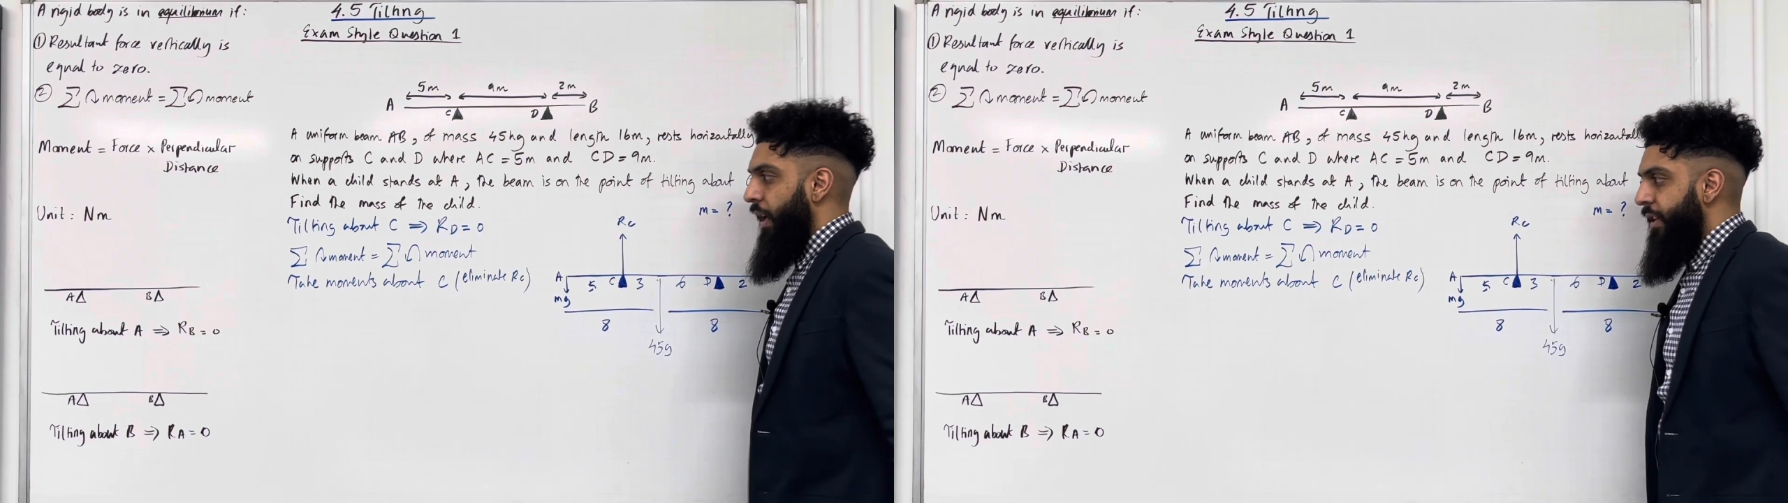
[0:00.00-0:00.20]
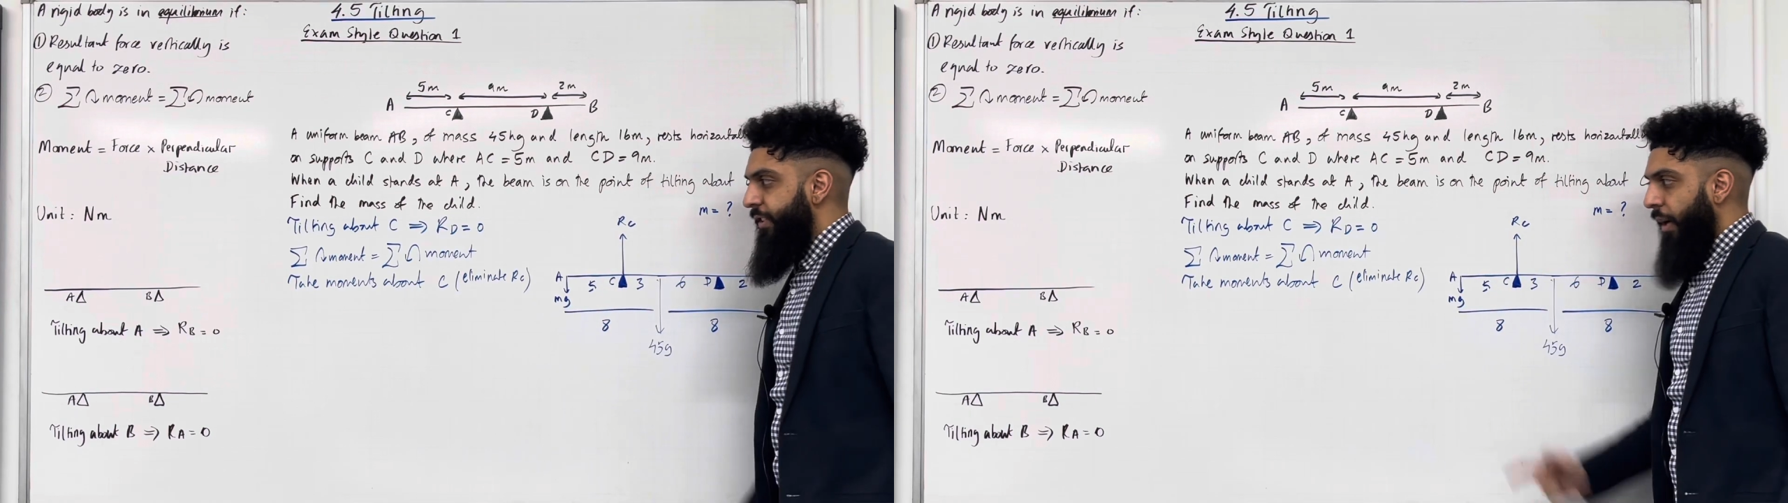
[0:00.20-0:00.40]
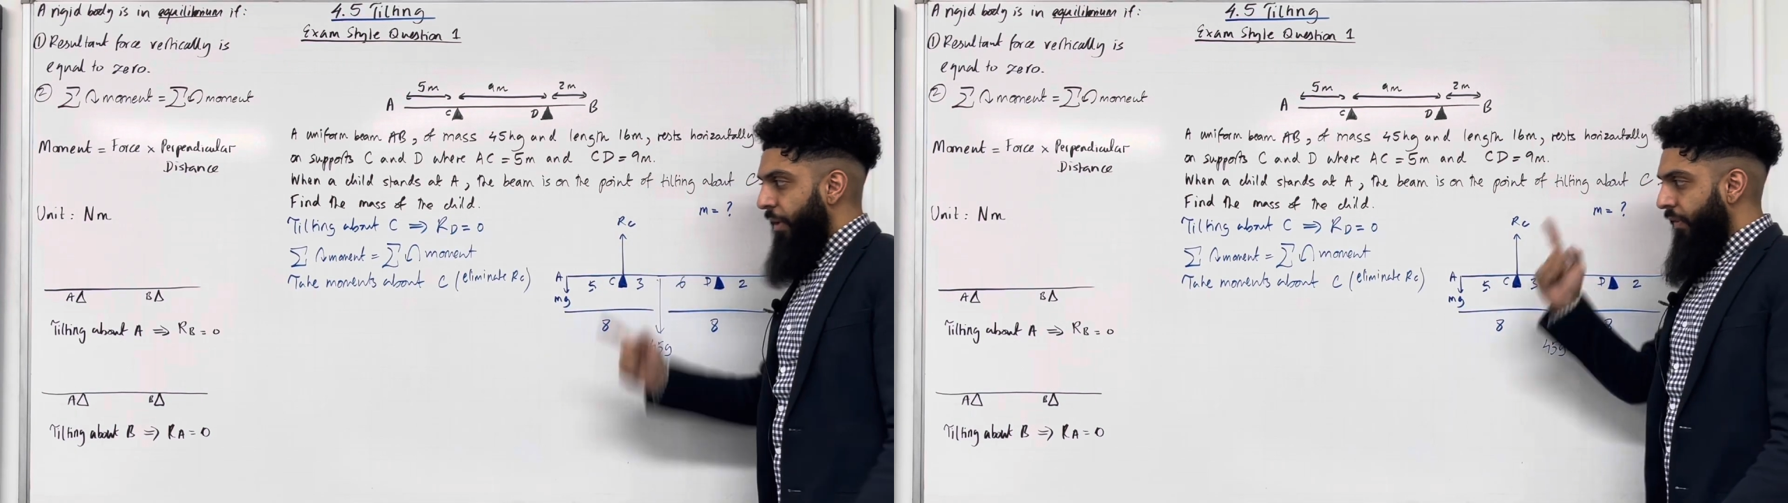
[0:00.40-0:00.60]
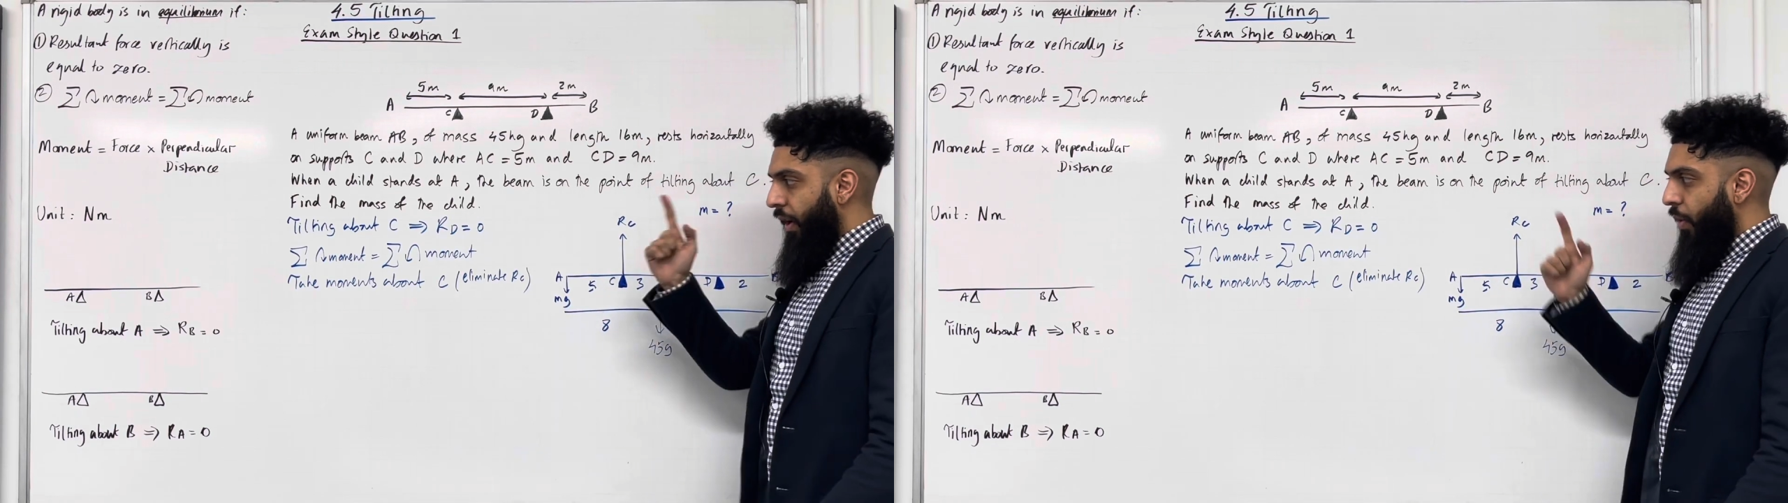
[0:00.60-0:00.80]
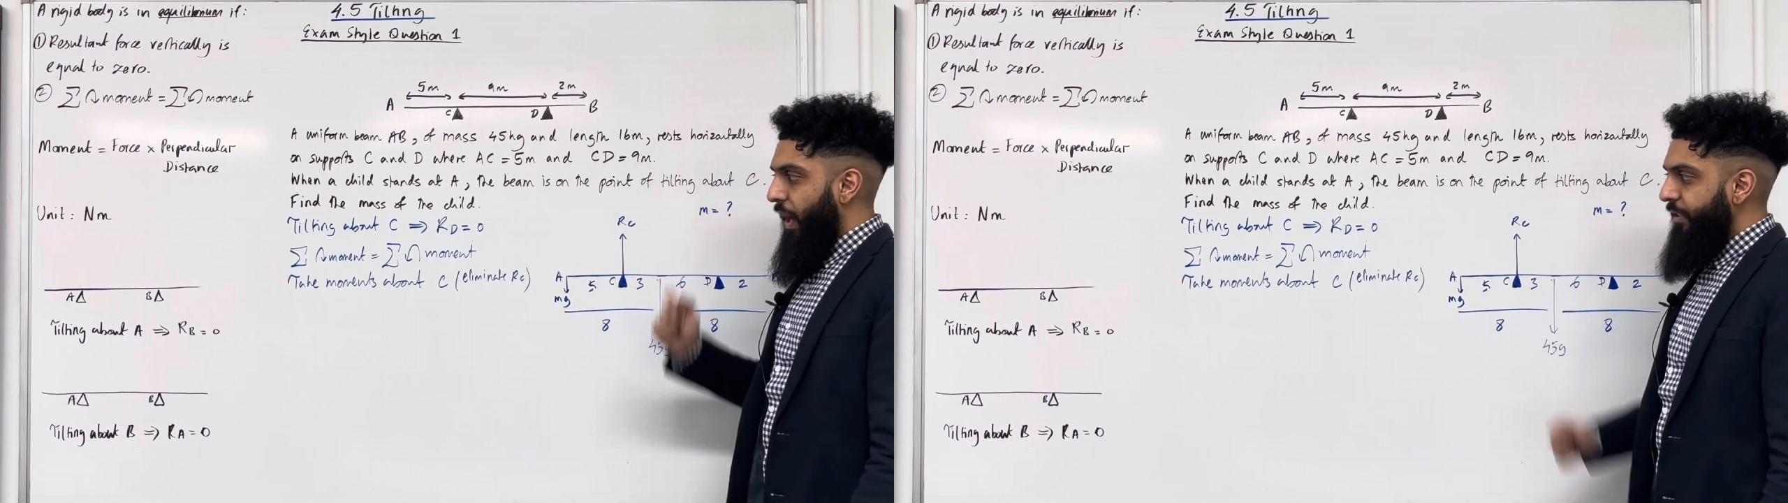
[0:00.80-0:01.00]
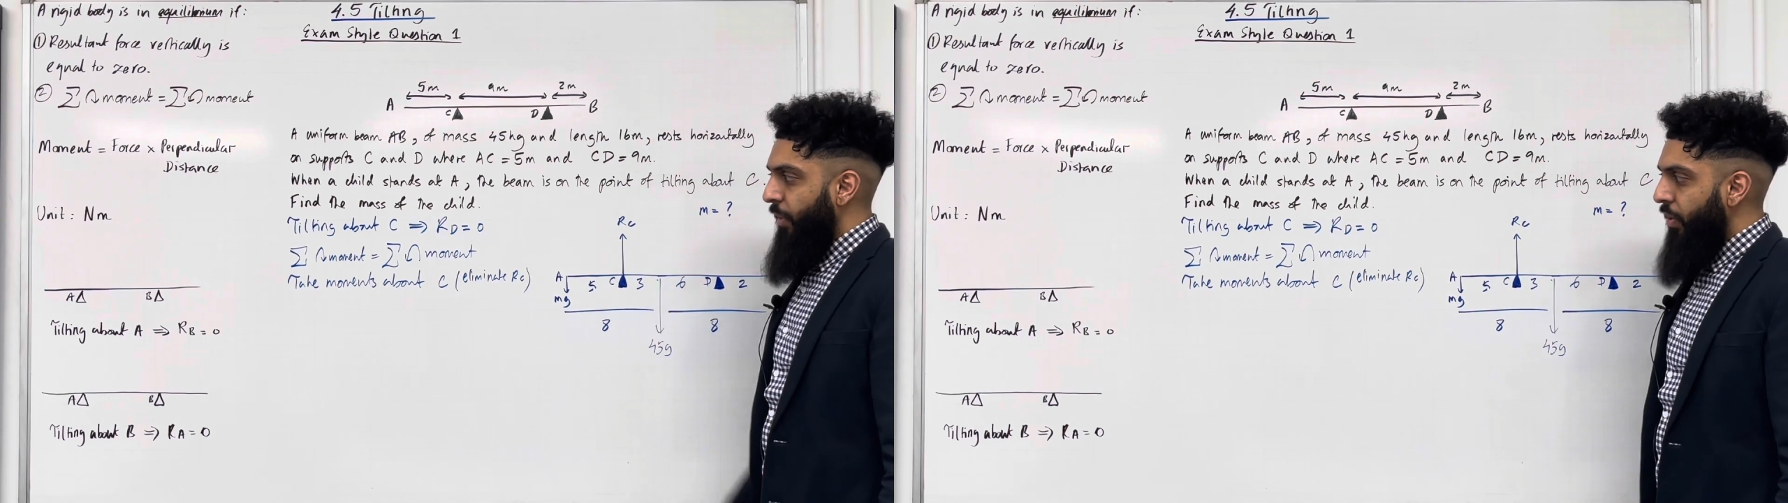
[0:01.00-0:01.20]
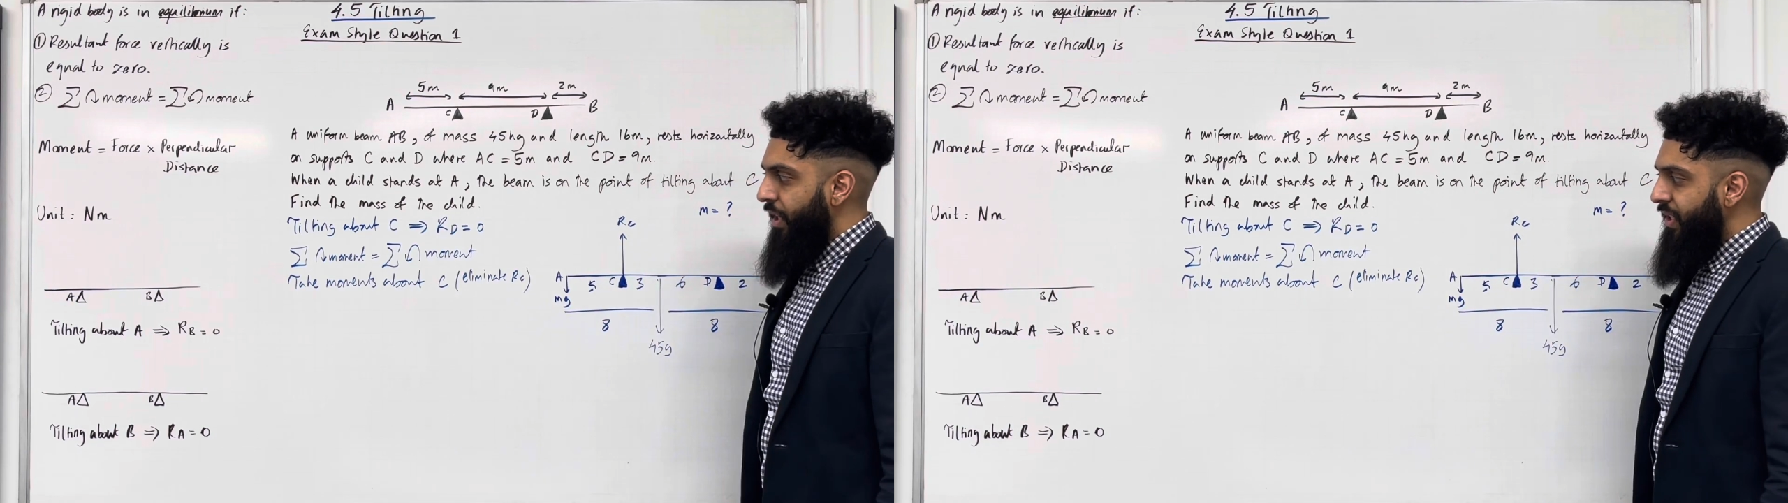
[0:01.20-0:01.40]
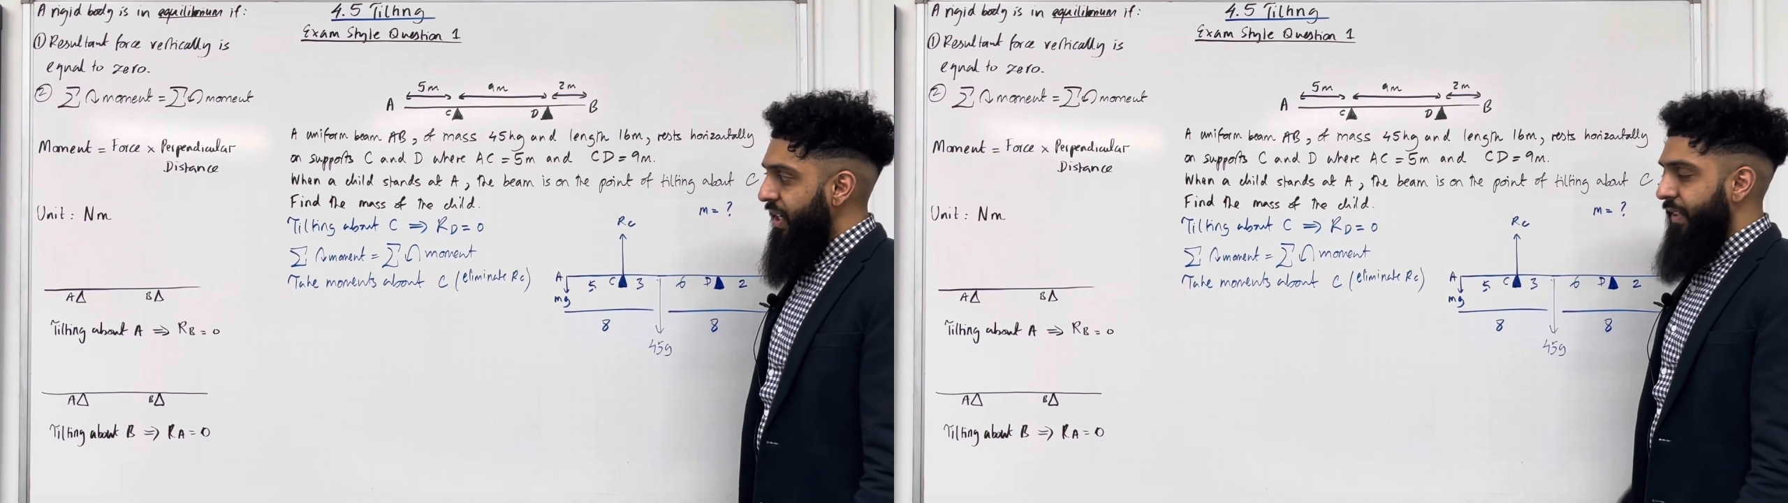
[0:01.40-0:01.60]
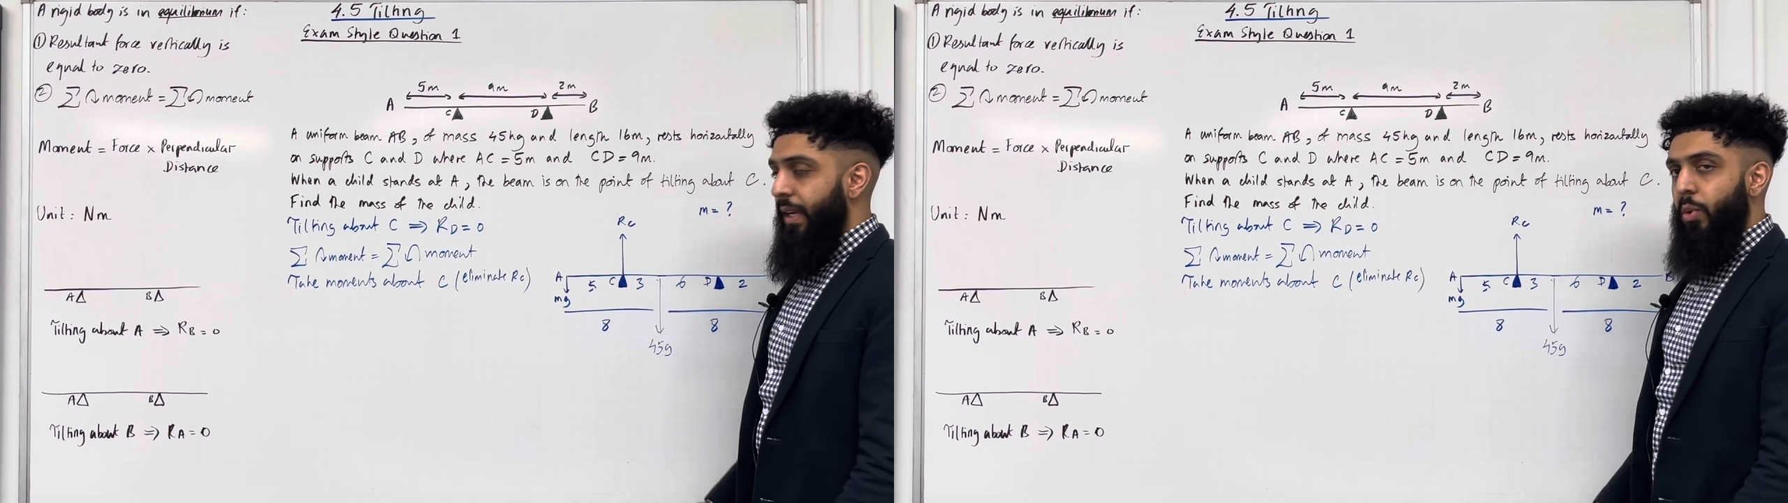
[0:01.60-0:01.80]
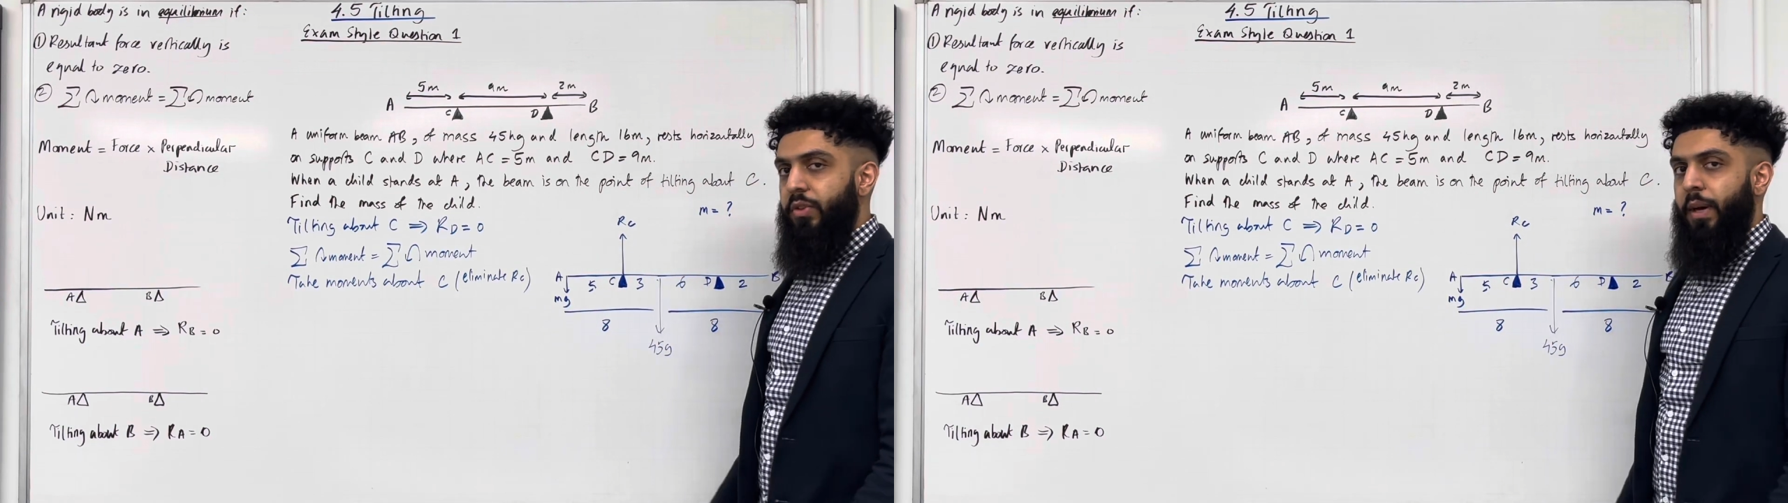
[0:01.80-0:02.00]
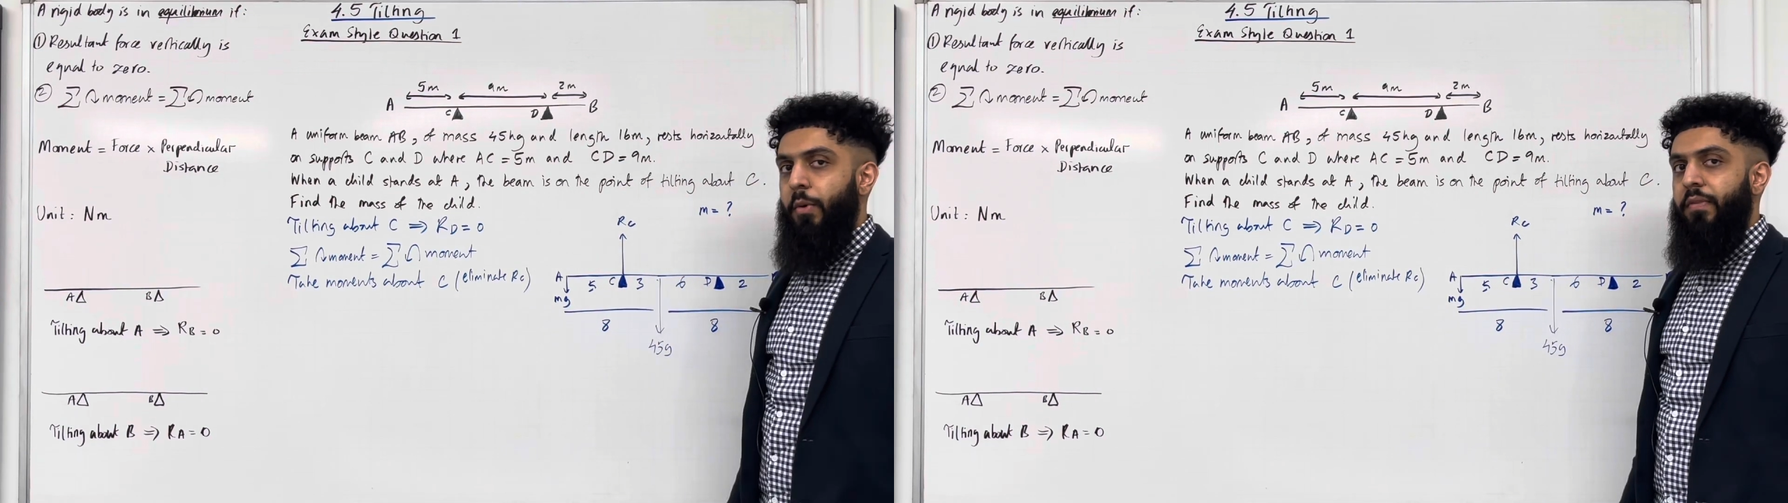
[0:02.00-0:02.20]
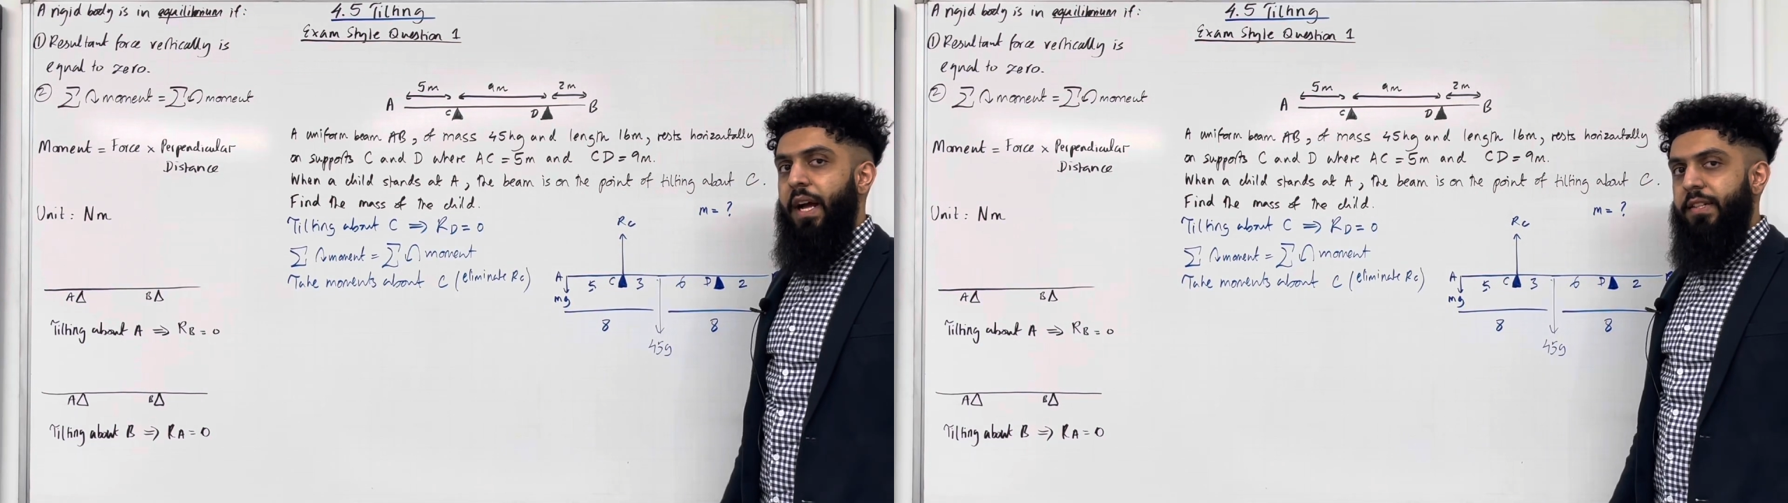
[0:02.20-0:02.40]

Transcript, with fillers: Sum of clockwise moment is equal sum of